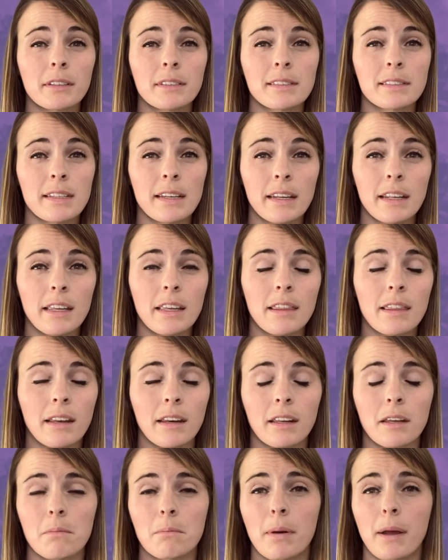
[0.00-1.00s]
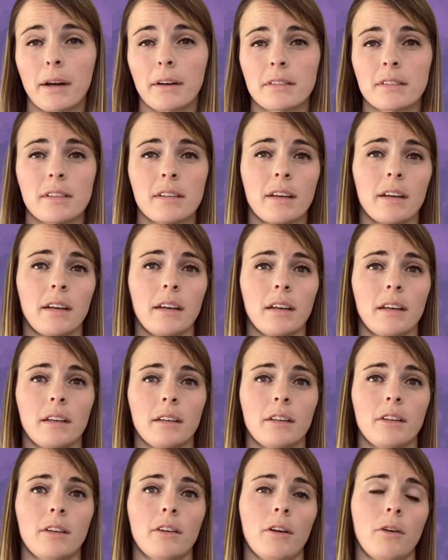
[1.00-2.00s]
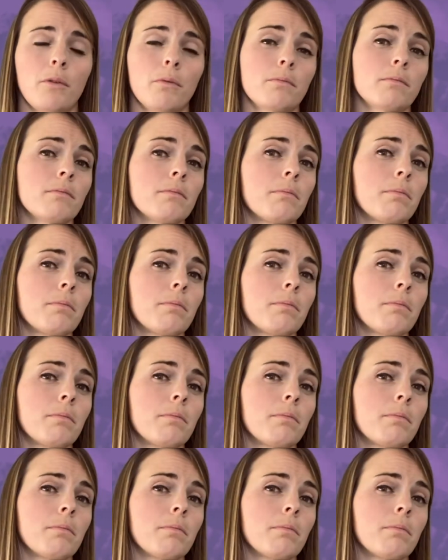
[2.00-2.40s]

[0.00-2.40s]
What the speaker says: city than compared to,